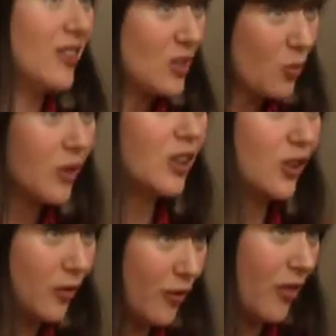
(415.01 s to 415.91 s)
that's really
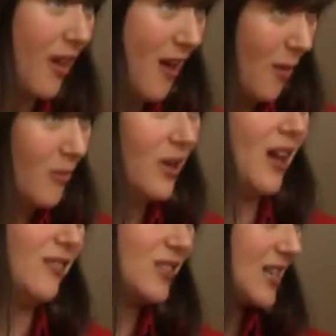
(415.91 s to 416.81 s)
good for them
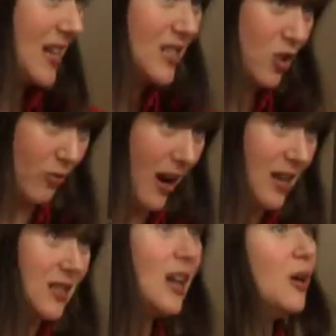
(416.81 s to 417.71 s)
and tastes
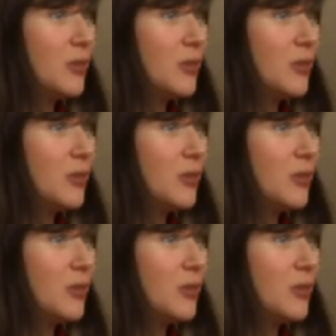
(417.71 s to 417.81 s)
great,